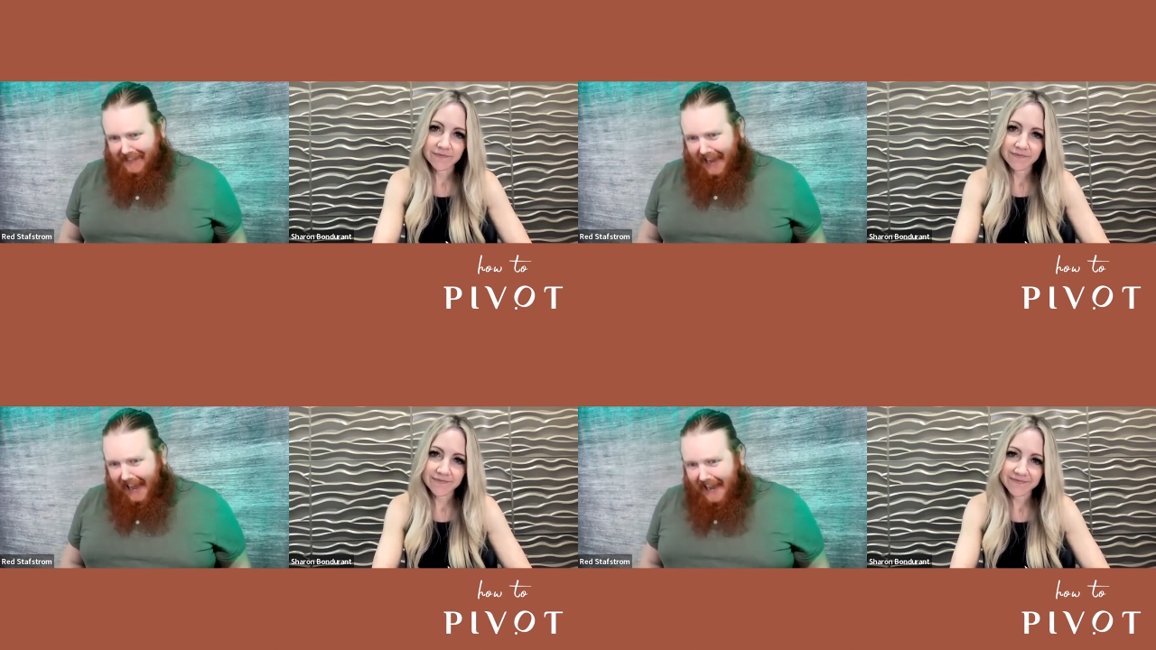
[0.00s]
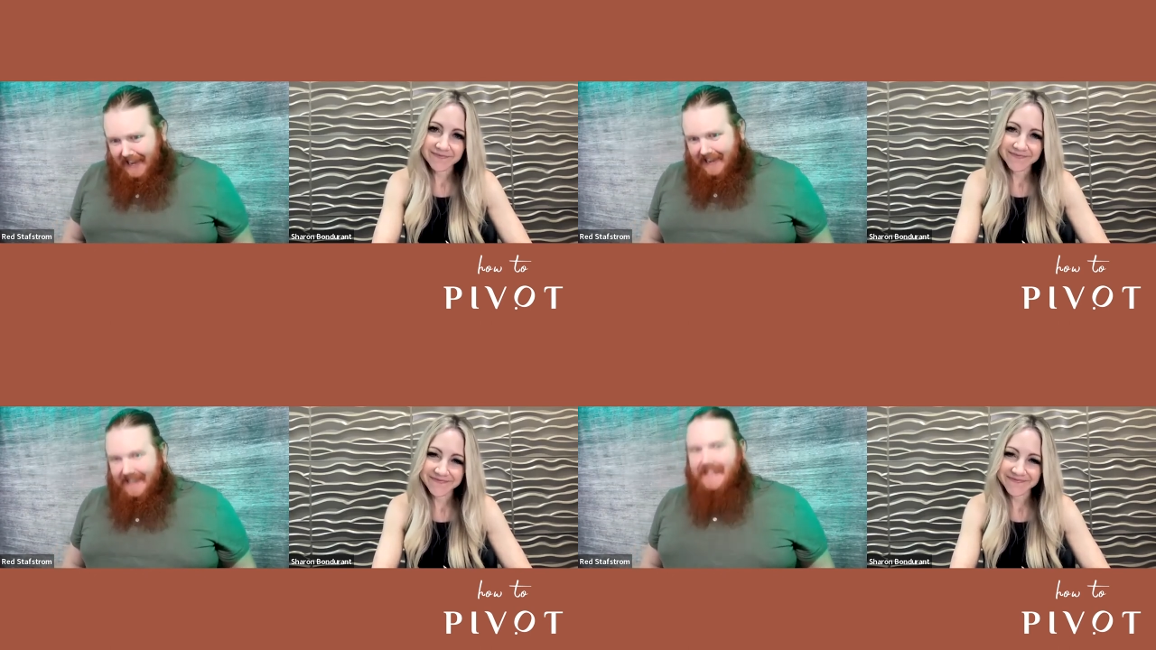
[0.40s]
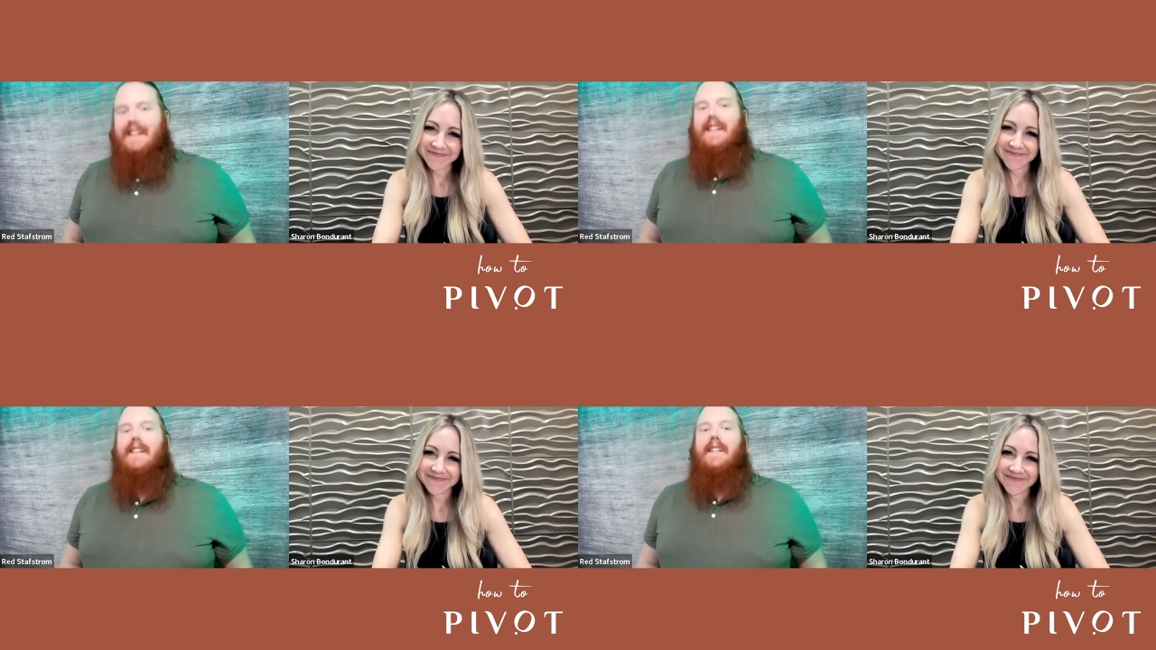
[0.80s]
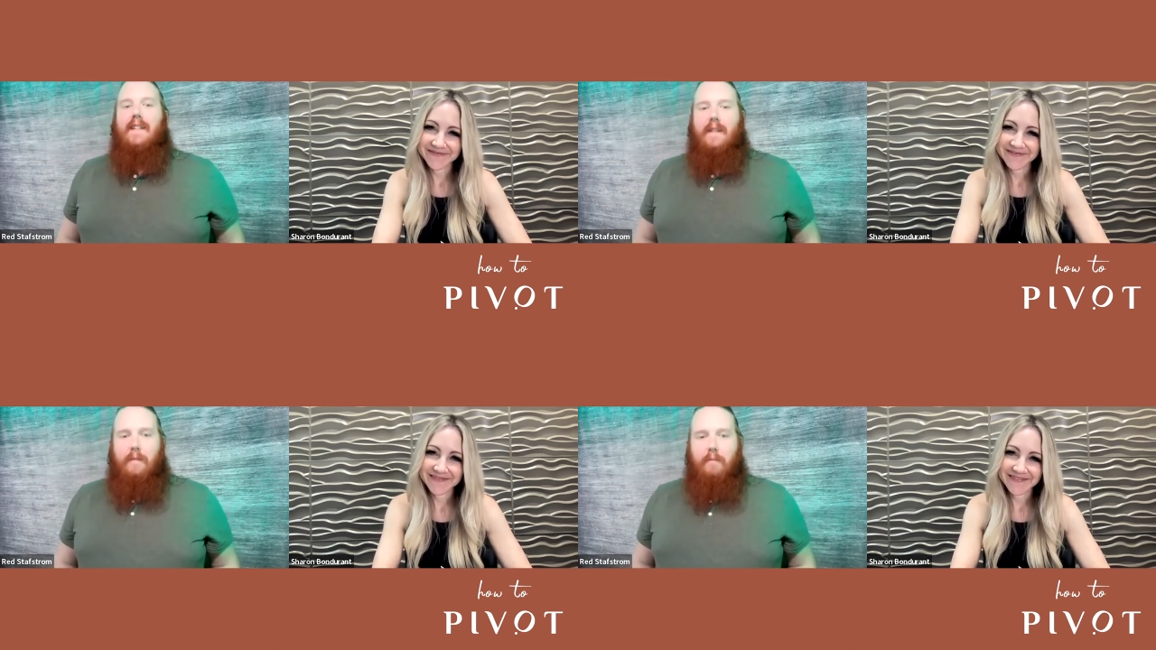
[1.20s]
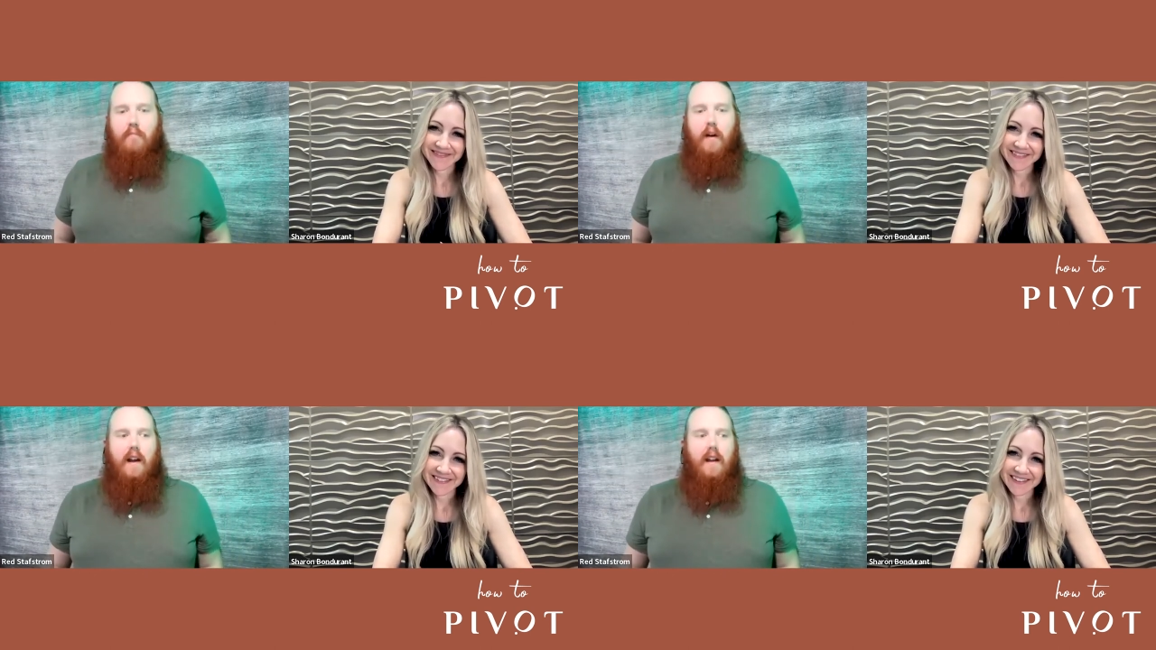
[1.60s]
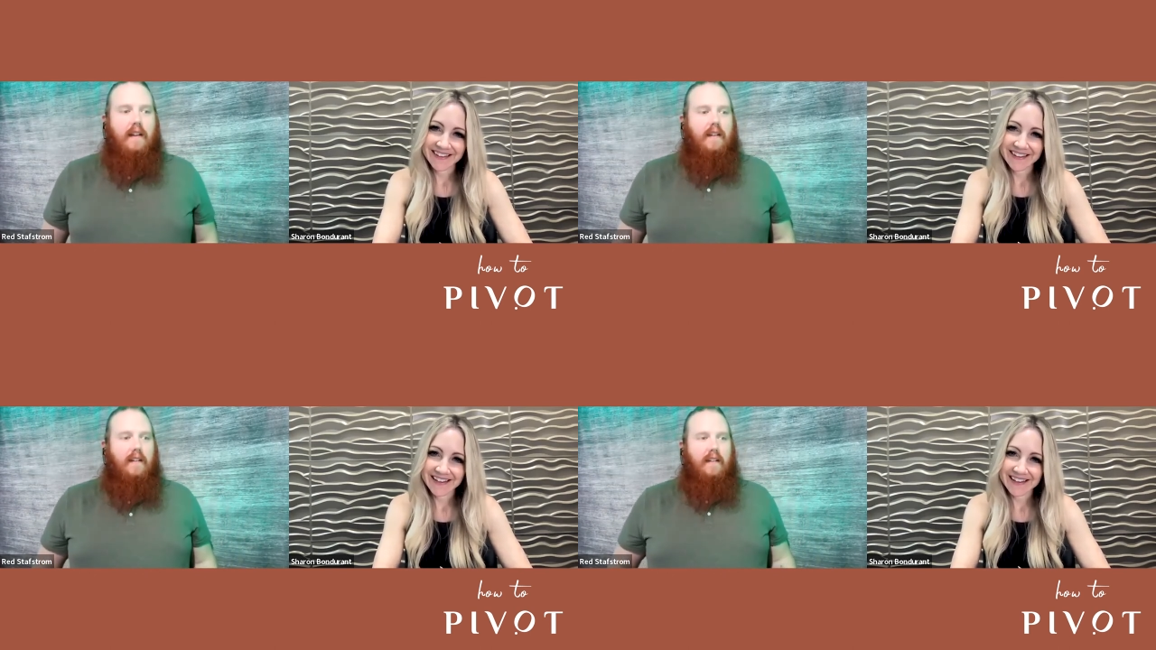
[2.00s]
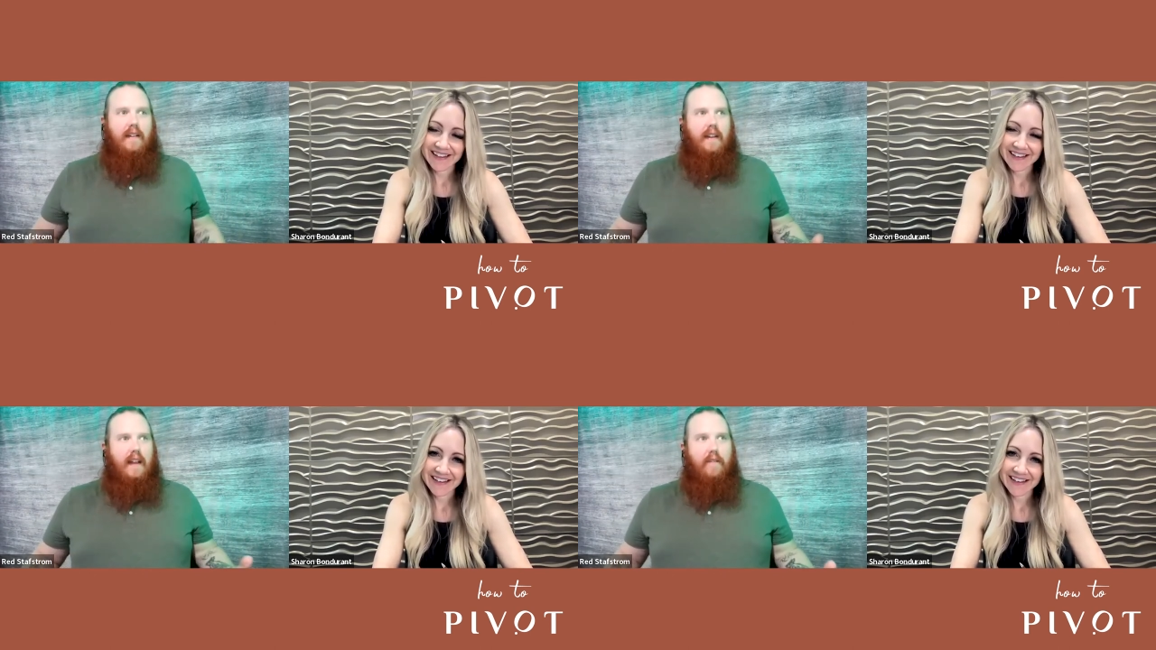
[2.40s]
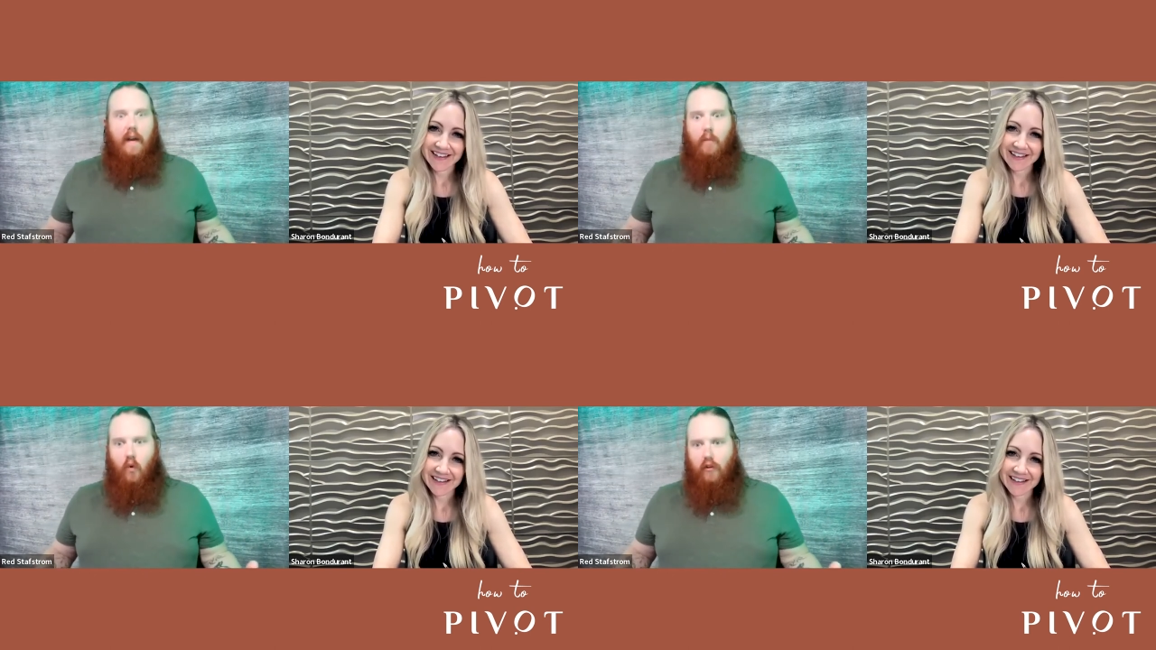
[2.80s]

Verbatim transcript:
Speaker 1: say, but if I'm